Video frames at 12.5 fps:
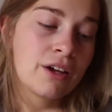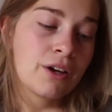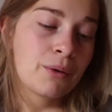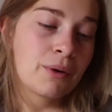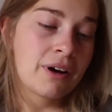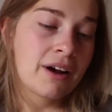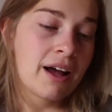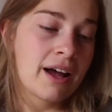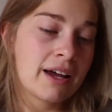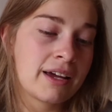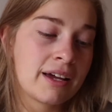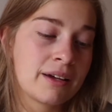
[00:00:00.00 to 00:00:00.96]
where
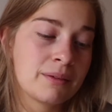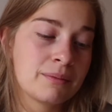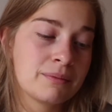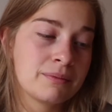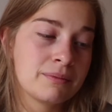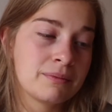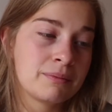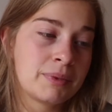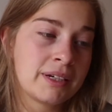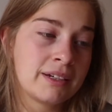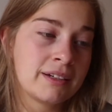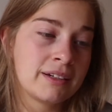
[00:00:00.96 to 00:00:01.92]
I am
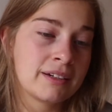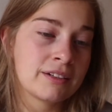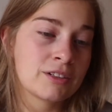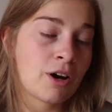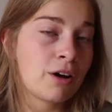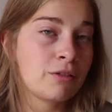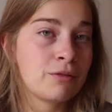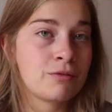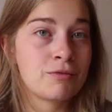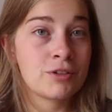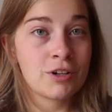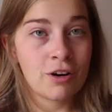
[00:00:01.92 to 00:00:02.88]
being taught
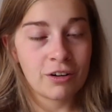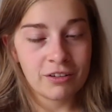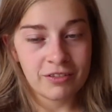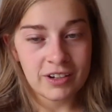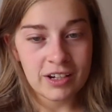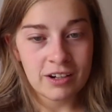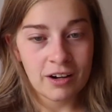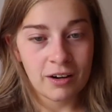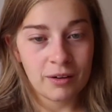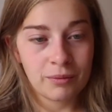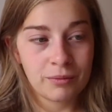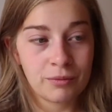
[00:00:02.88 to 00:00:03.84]
photography,
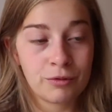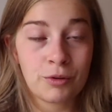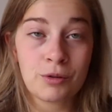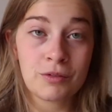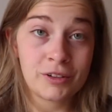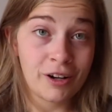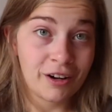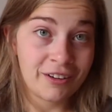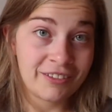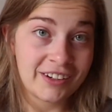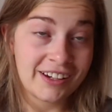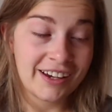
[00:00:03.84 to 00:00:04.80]
food
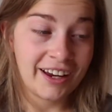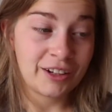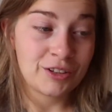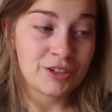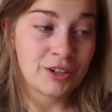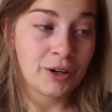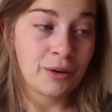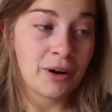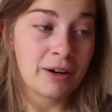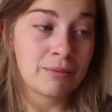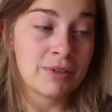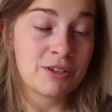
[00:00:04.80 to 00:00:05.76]
photography, and so
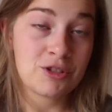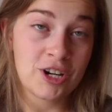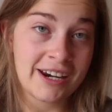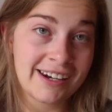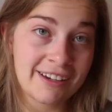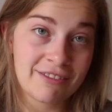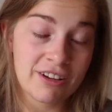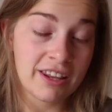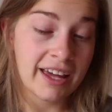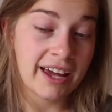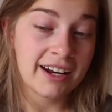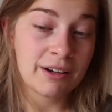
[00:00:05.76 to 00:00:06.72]
I'm in training for
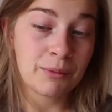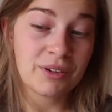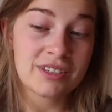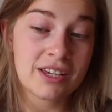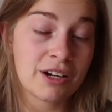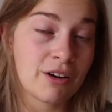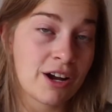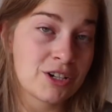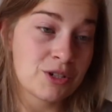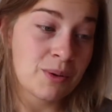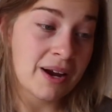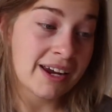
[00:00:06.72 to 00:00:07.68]
that, and once I
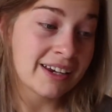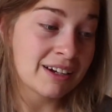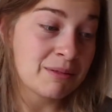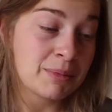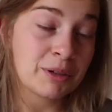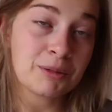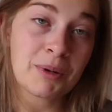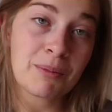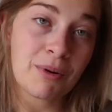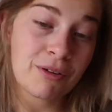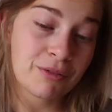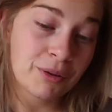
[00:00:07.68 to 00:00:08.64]
graduate and build my
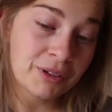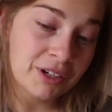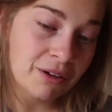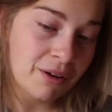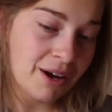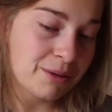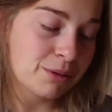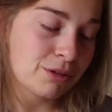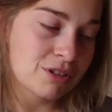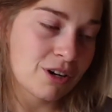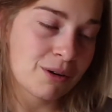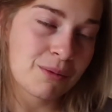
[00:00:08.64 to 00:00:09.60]
portfolio, I will
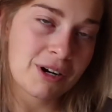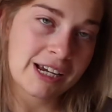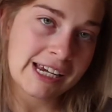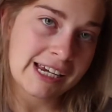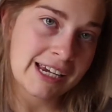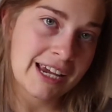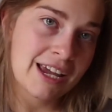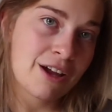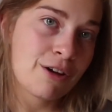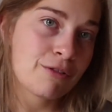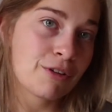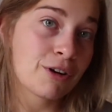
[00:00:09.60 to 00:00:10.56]
start working
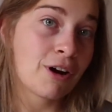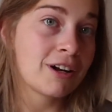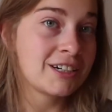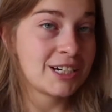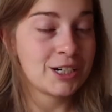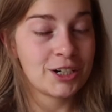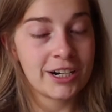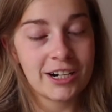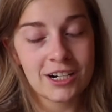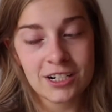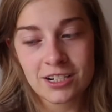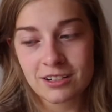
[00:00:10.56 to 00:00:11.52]
for content
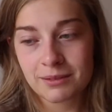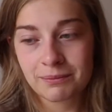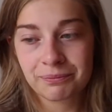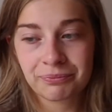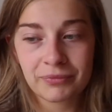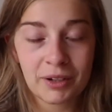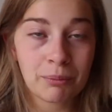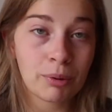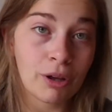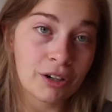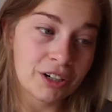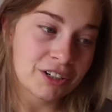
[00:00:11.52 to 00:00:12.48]
creators and
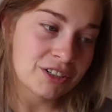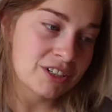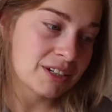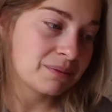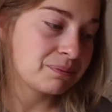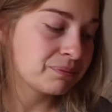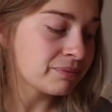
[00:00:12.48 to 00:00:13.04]
bloggers, and